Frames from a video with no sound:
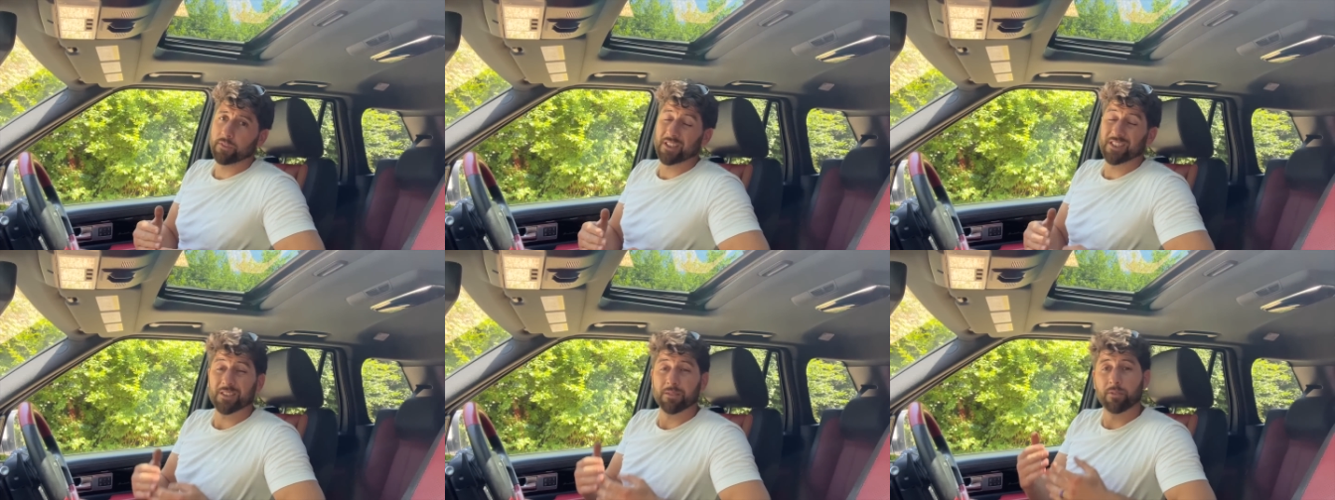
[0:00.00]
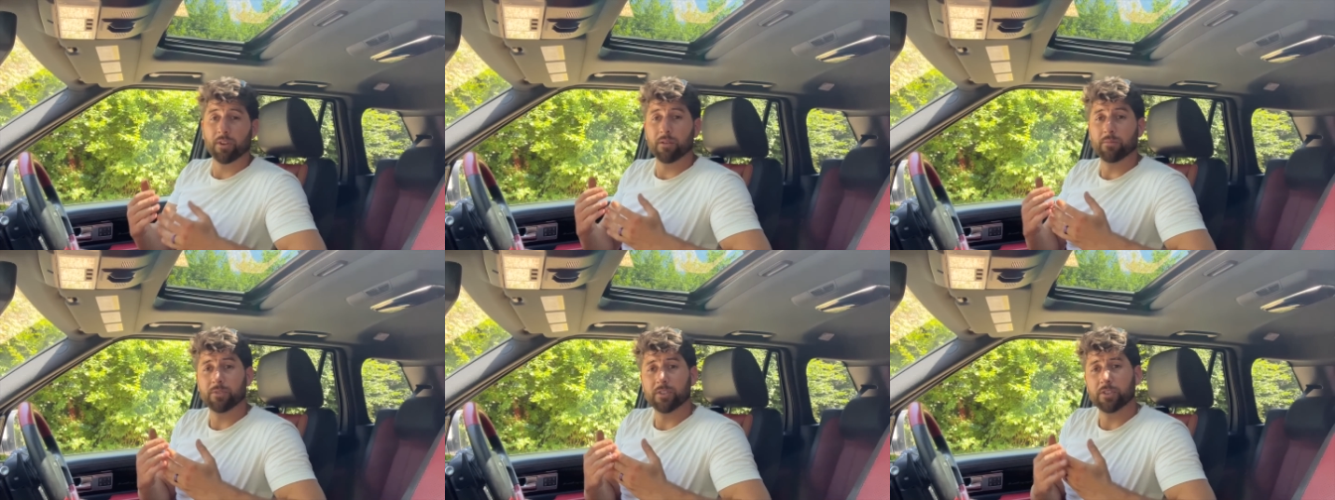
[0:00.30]

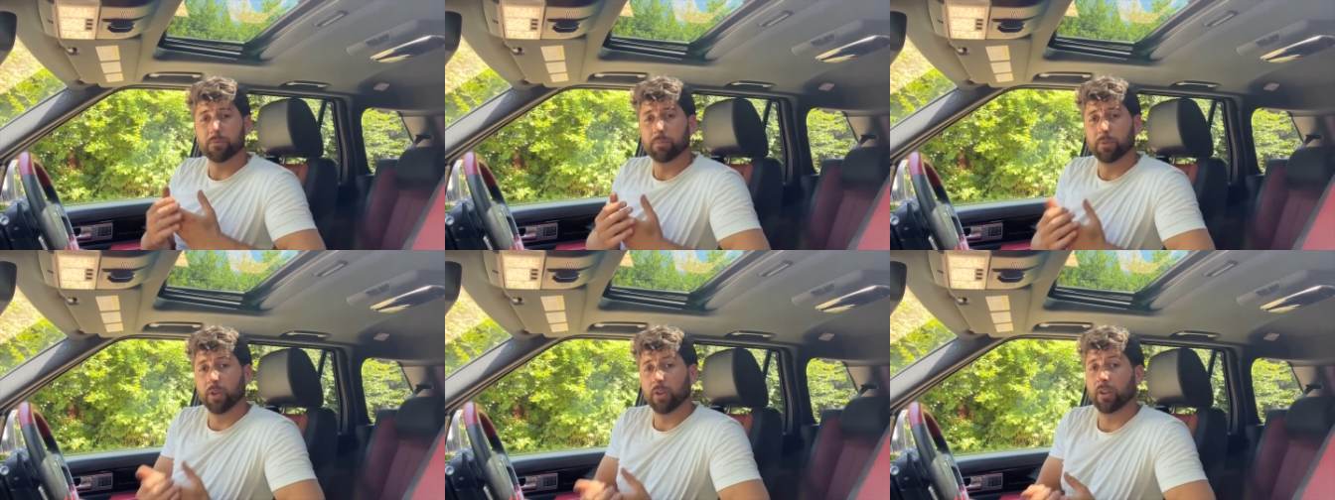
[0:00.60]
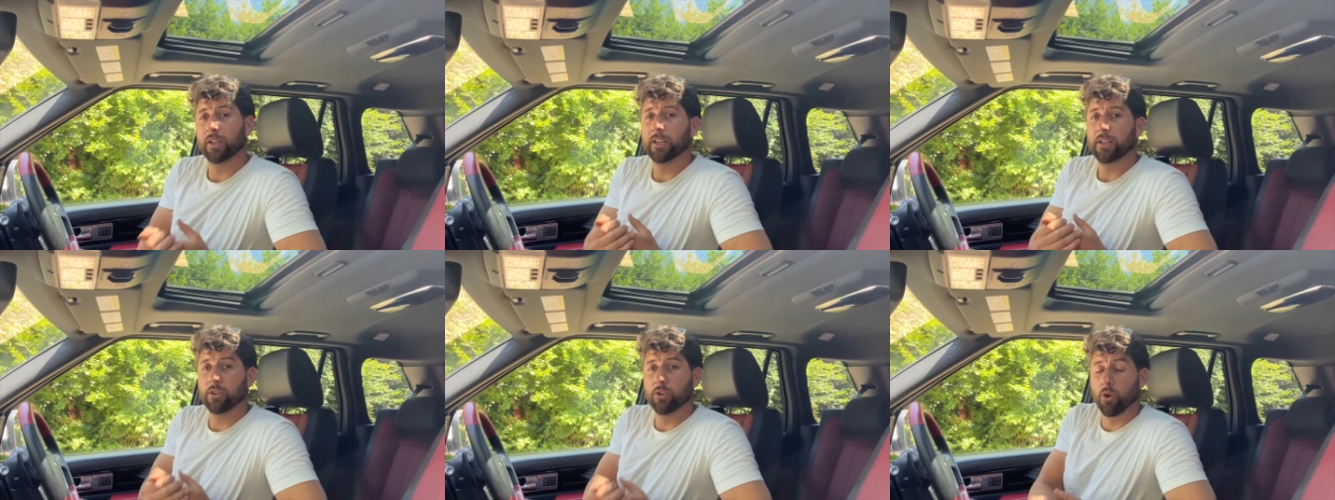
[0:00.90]
sometimes it's
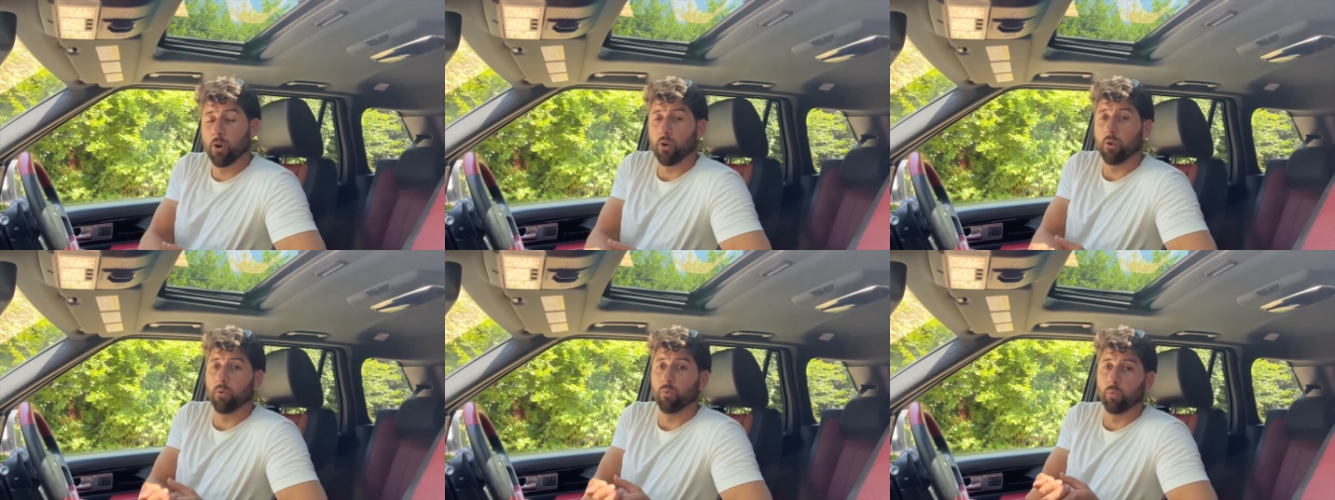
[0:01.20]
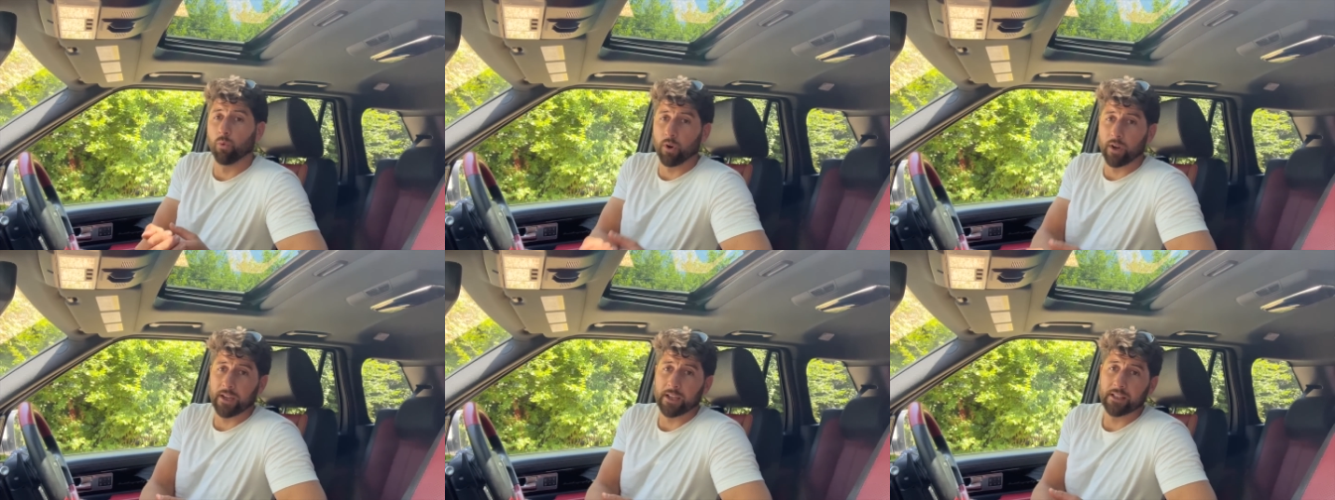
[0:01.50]
purely not
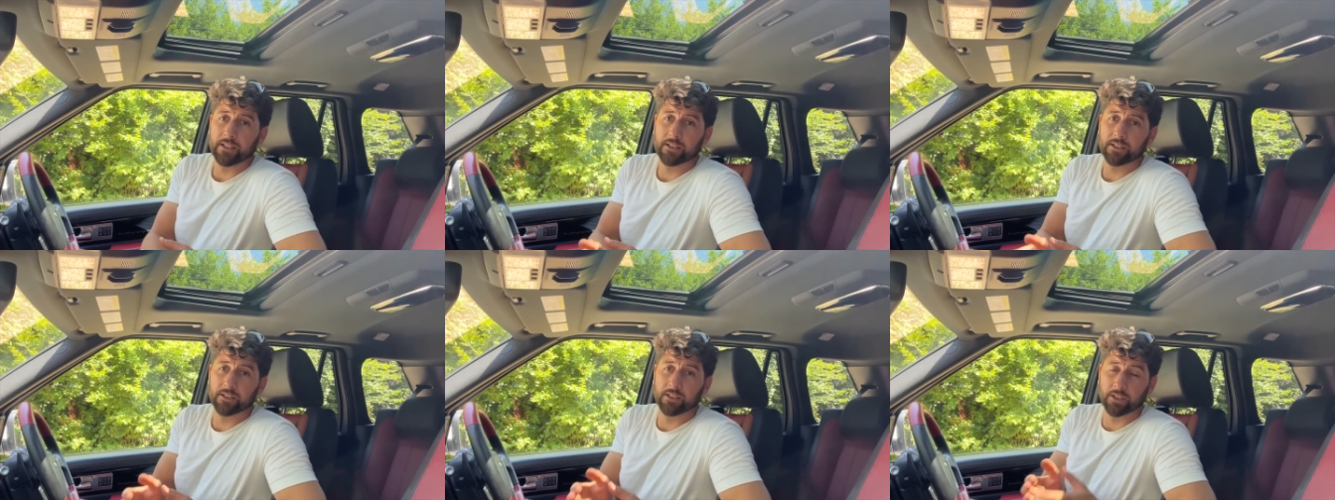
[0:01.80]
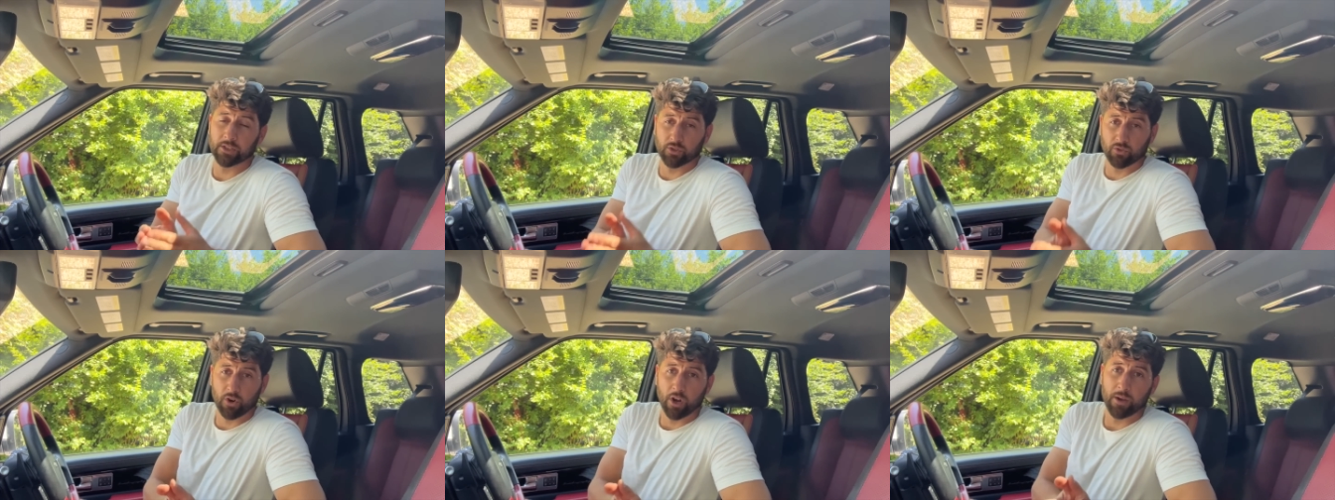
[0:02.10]
what it's
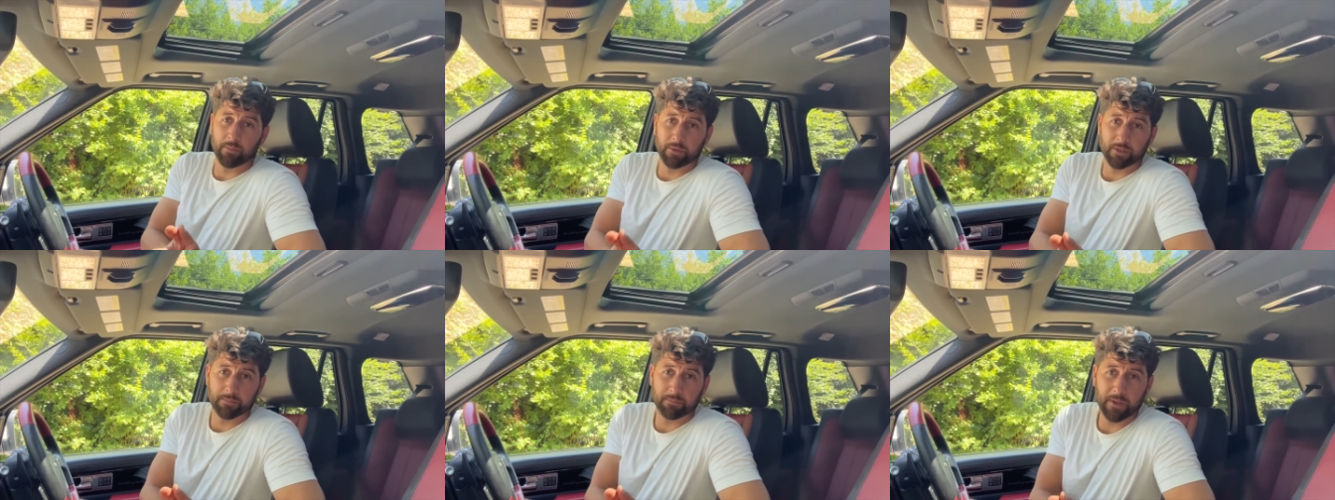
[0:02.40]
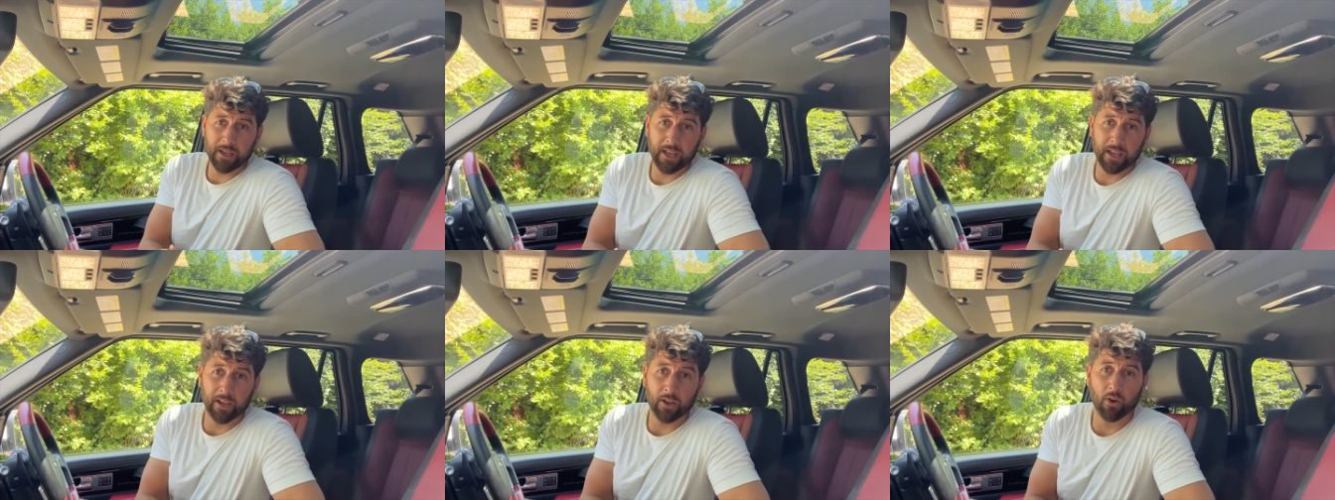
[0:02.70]
described as
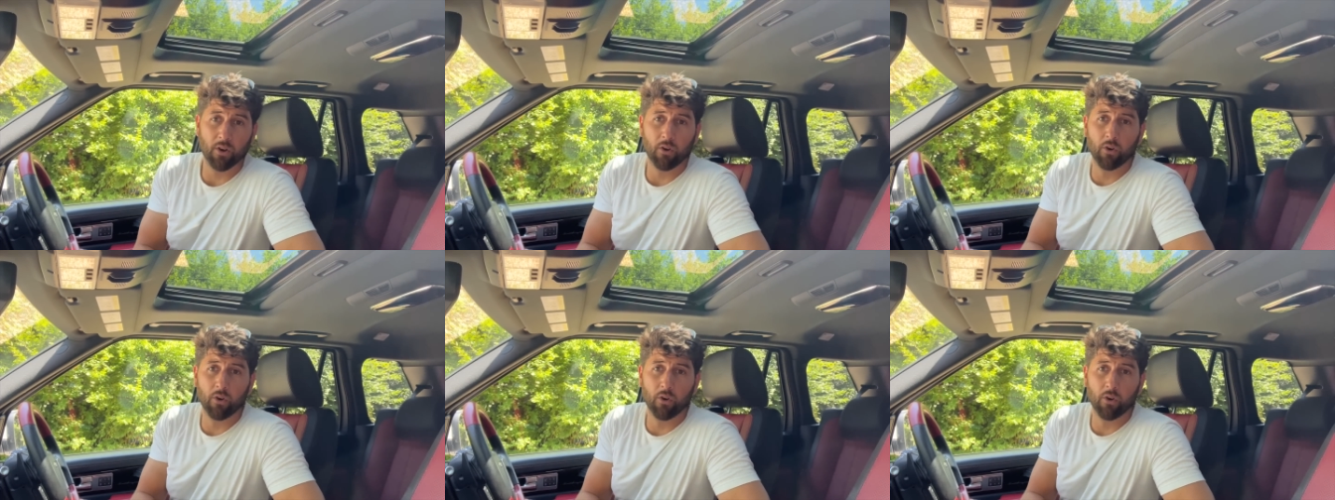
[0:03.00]
being,